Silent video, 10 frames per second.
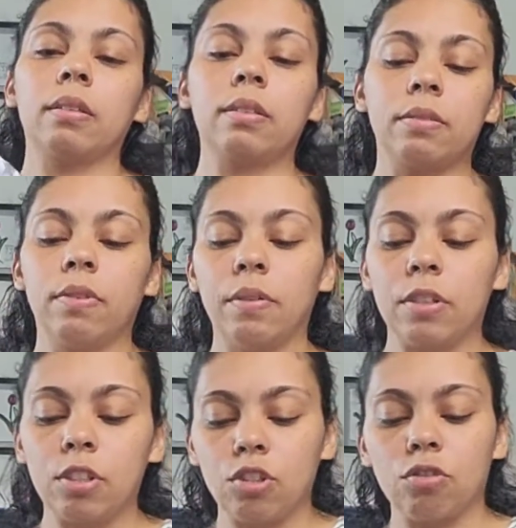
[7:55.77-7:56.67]
It's
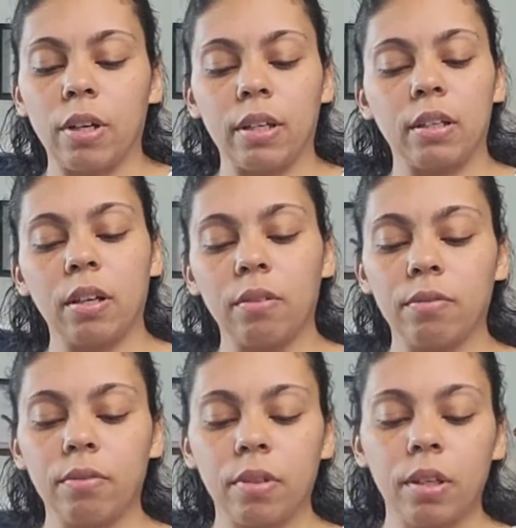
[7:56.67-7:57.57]
very straight enough.
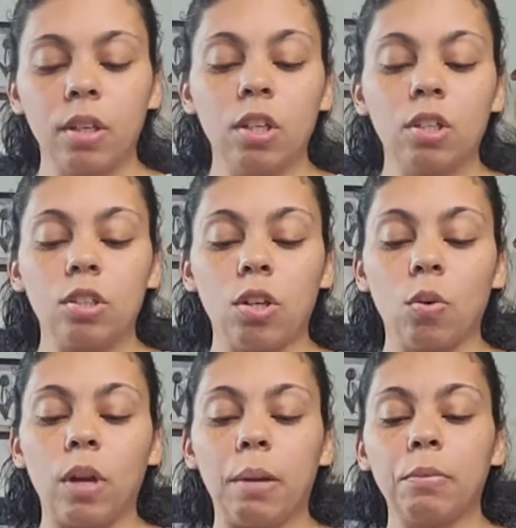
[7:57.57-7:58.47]
So
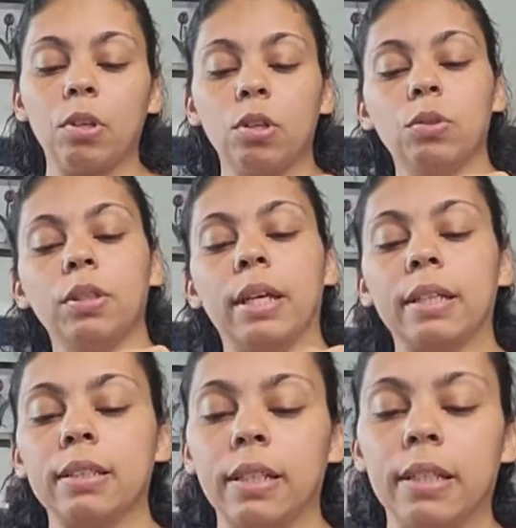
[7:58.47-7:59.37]
what I'm gonna do
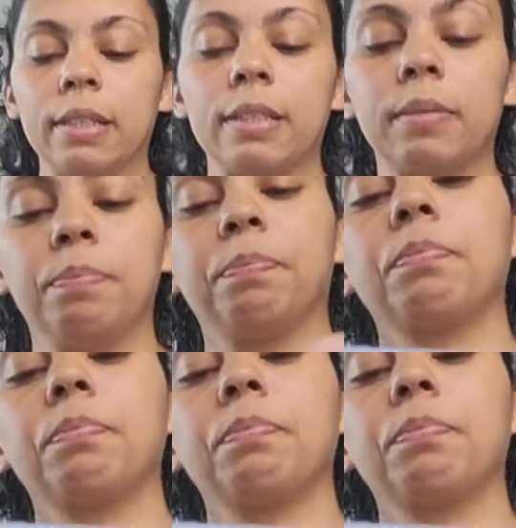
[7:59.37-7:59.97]
next is